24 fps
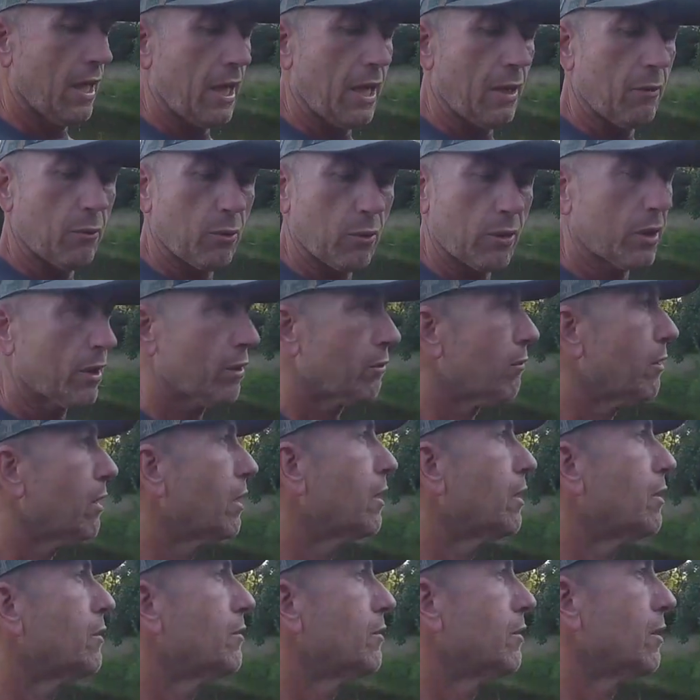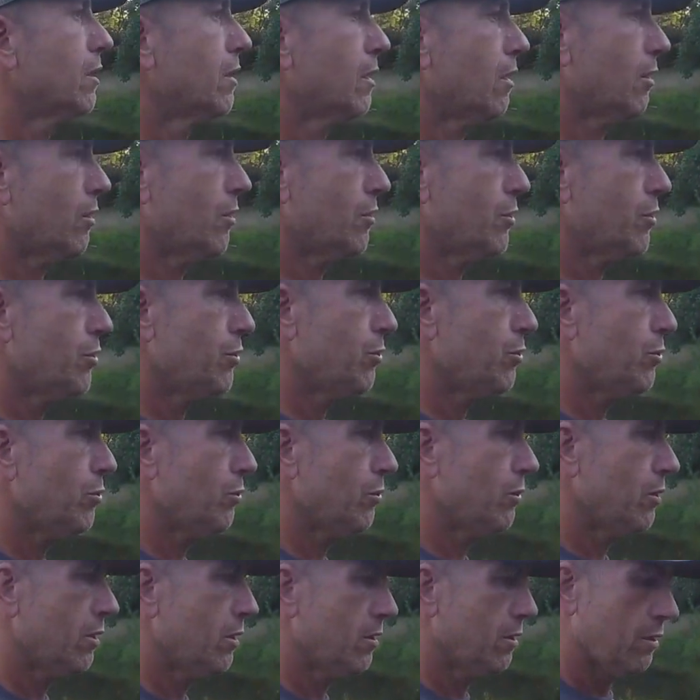and we're gonna run our
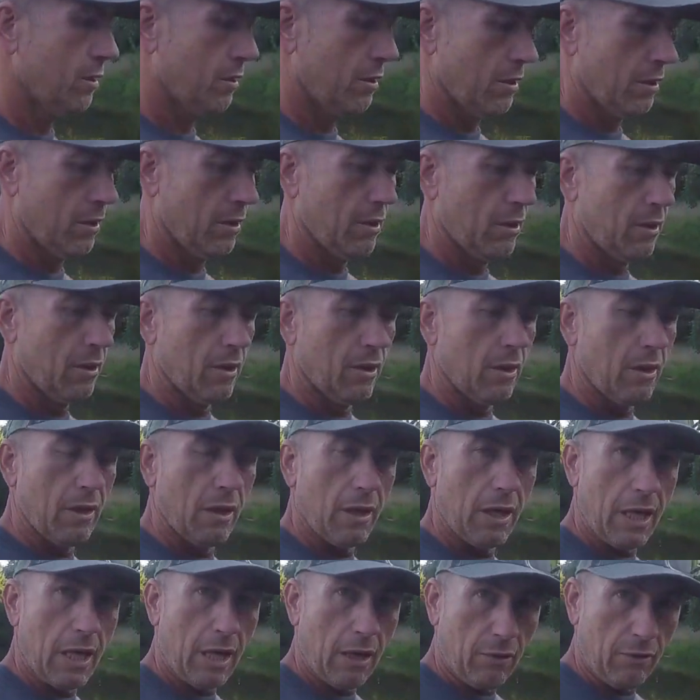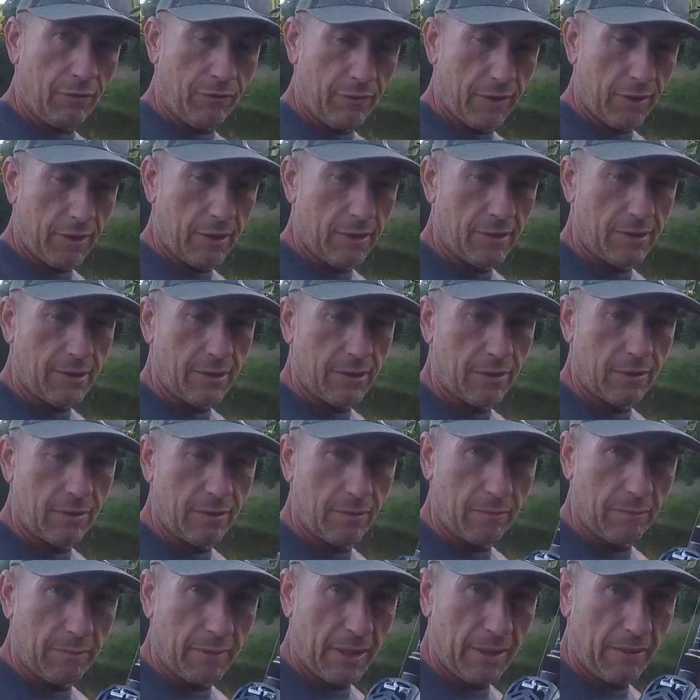new Alphas
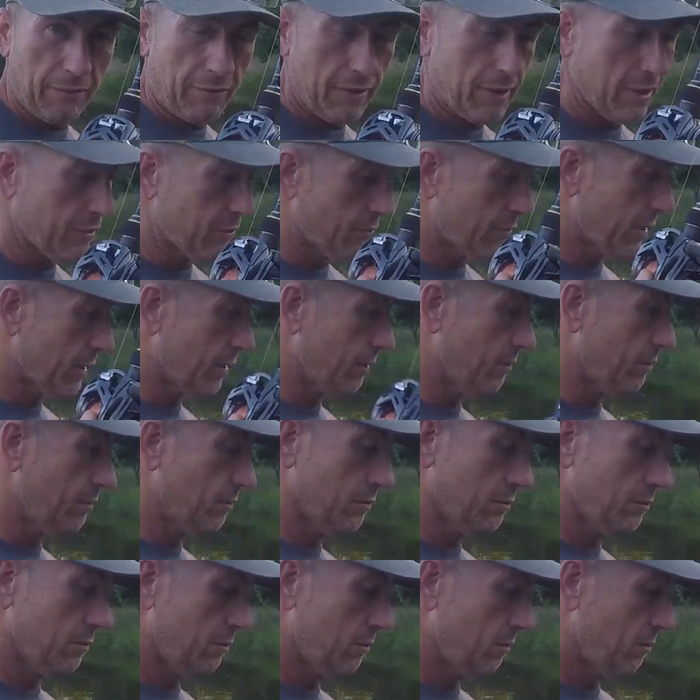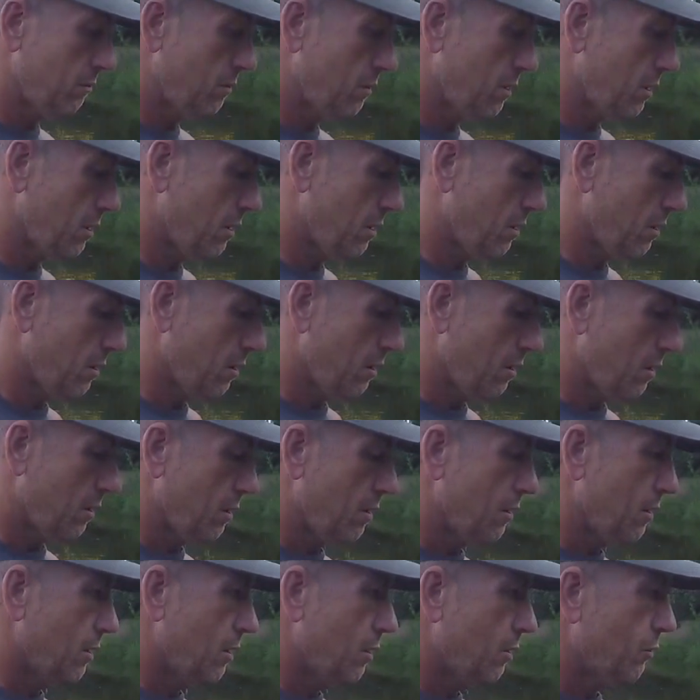BFS reel
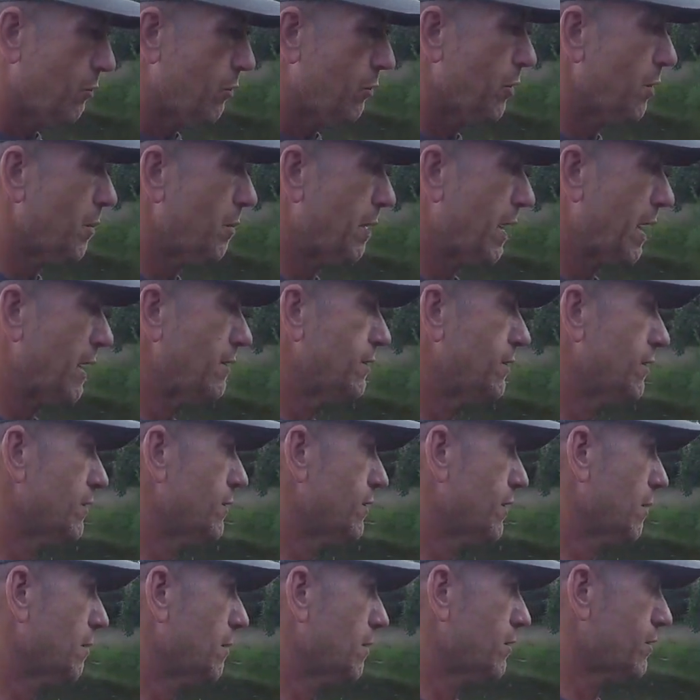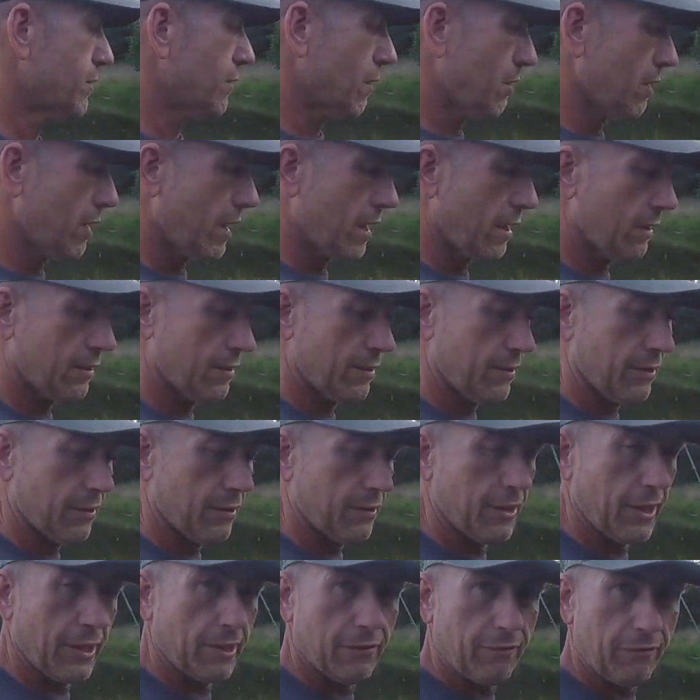through the paces. And I'm gonna start out, this is
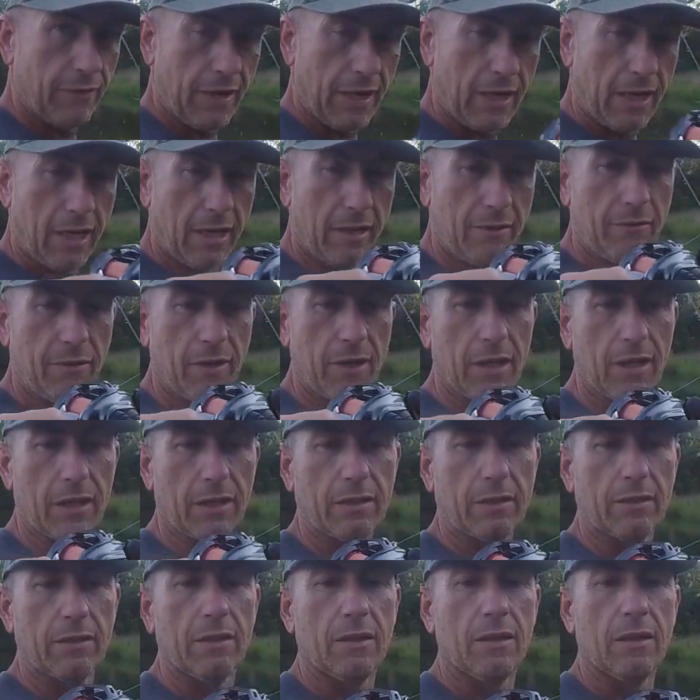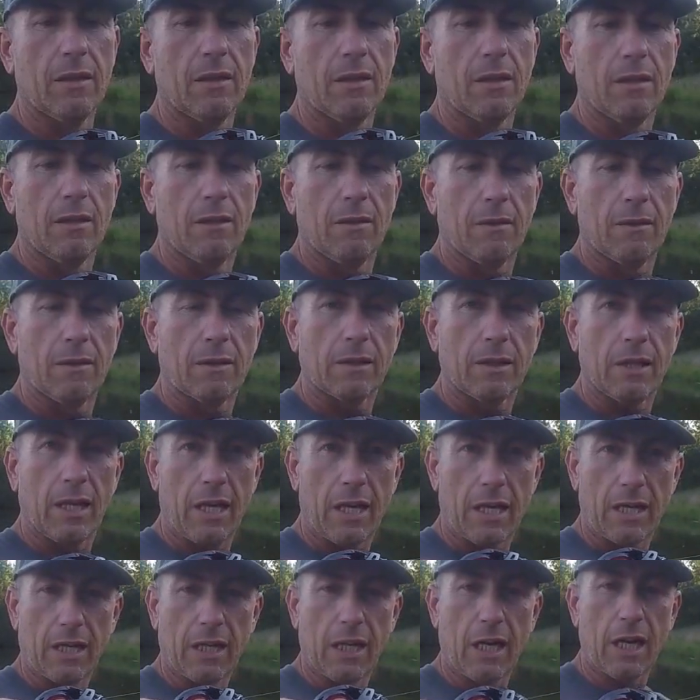a 6.5
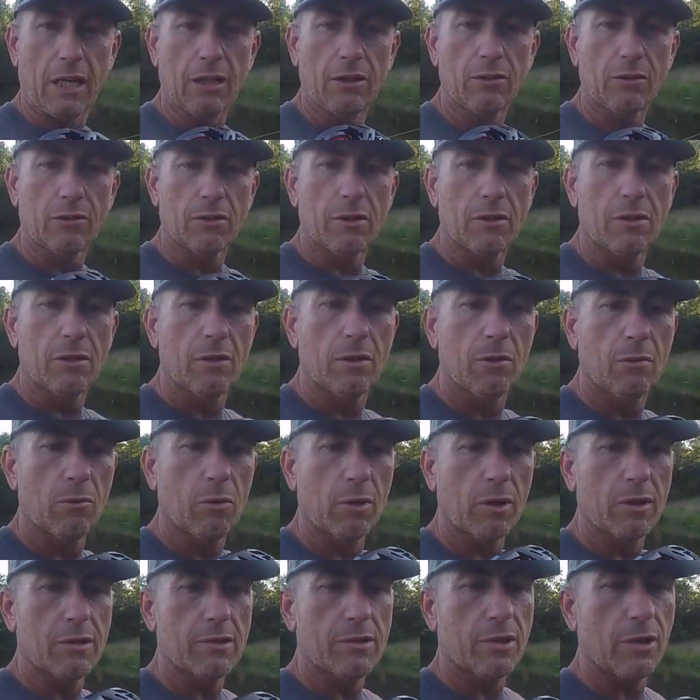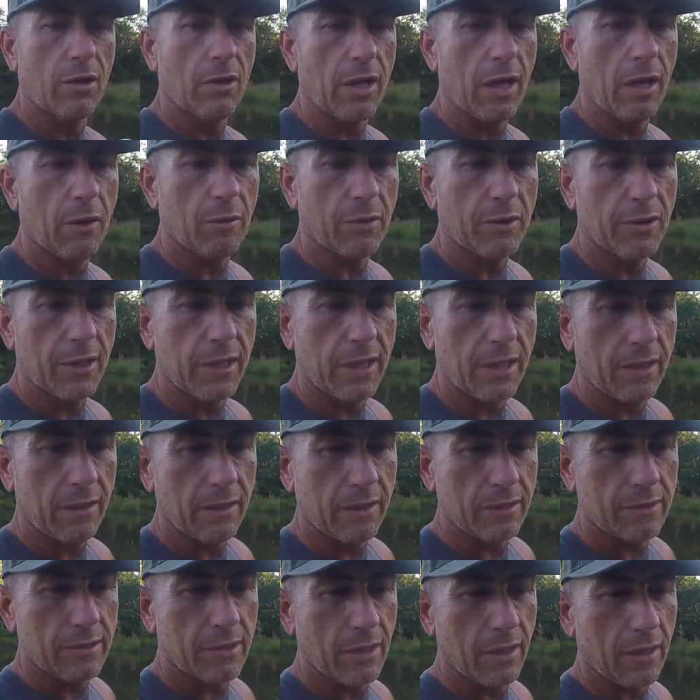Cayenne Conqueror. We're gonna start out with it.
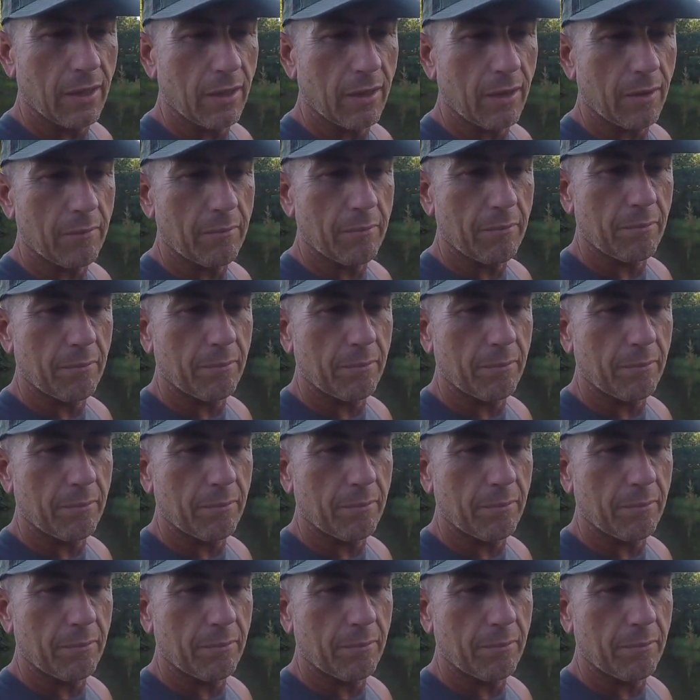It's a